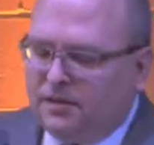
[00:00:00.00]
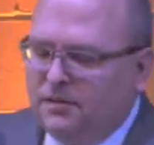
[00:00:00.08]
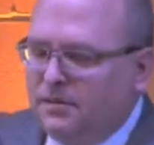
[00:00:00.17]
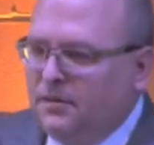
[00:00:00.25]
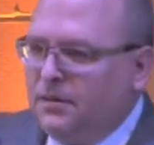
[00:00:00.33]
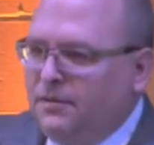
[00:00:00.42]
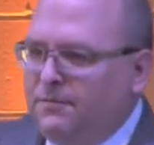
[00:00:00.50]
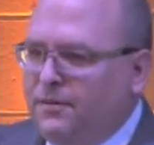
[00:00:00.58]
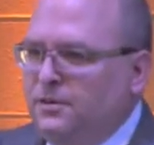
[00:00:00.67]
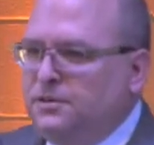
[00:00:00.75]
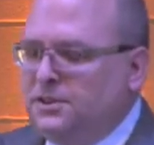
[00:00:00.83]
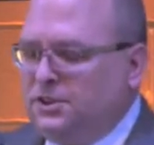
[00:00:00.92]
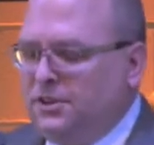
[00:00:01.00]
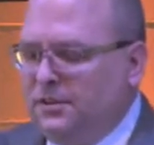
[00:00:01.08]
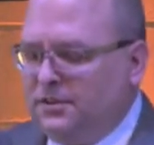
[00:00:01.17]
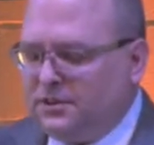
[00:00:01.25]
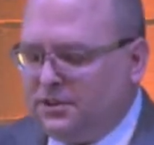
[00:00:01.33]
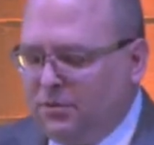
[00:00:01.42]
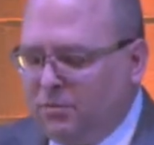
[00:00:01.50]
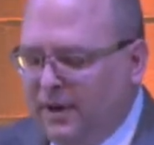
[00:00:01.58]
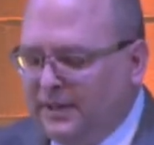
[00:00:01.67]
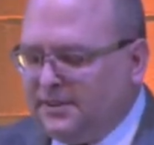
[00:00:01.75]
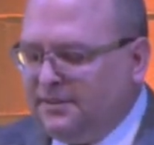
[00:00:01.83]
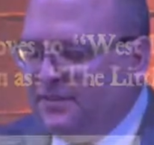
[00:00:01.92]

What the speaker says: the first church west